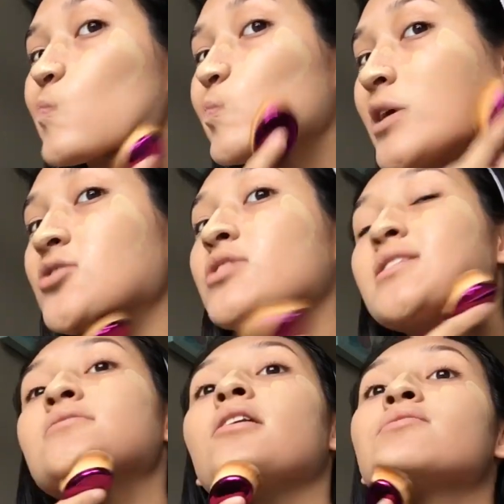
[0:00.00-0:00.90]
These are
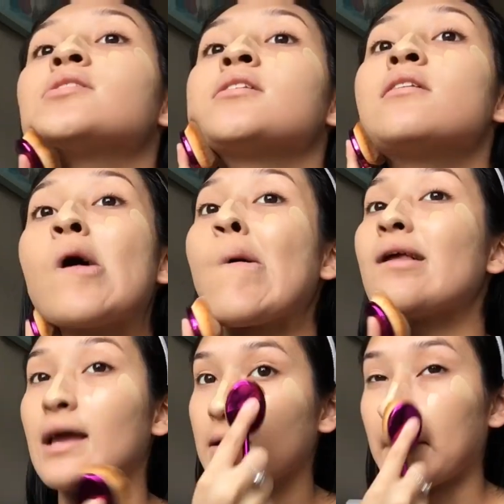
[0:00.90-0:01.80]
really soft.
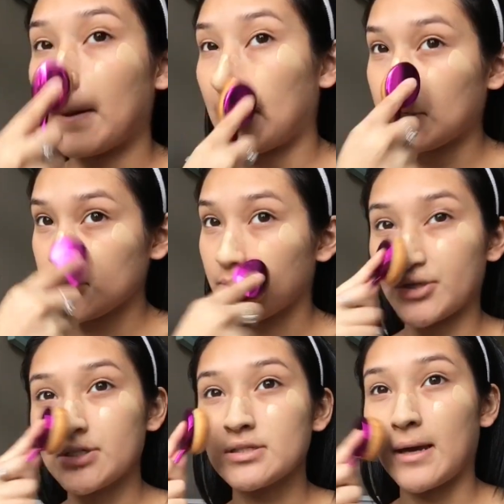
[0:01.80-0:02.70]
Like
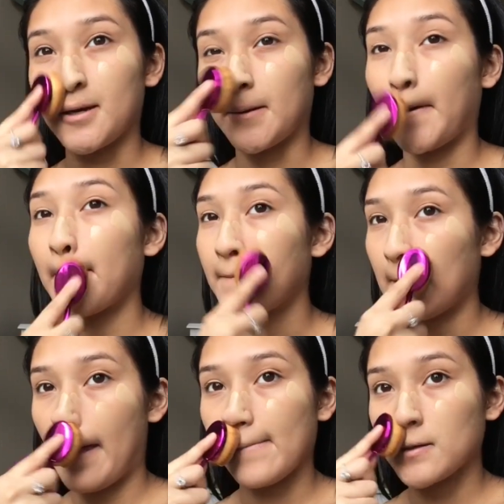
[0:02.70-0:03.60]
there's some brushes that uh,
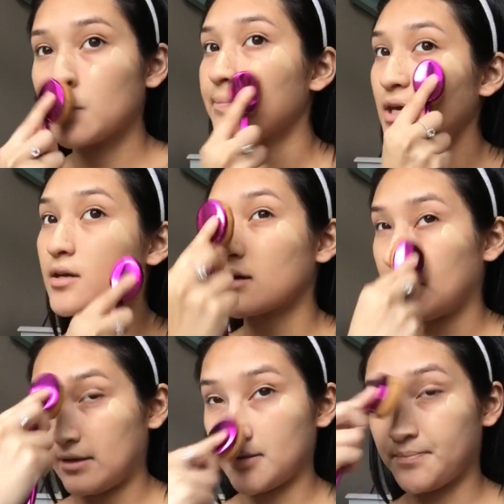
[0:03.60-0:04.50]

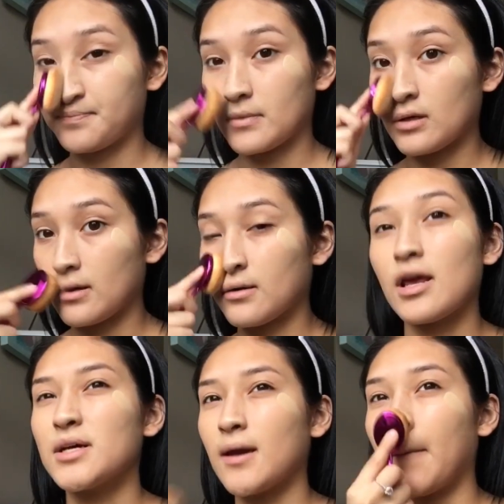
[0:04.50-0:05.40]
make like um,
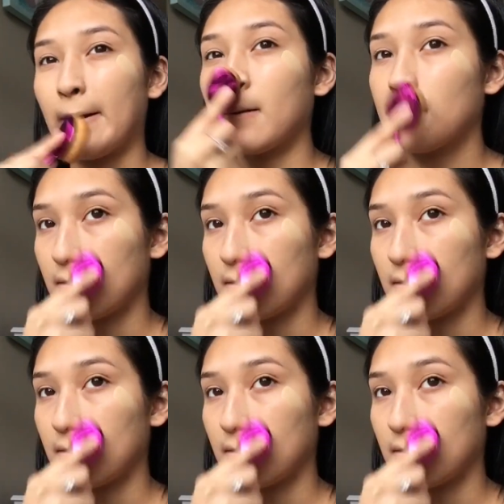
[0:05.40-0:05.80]
let me see how much.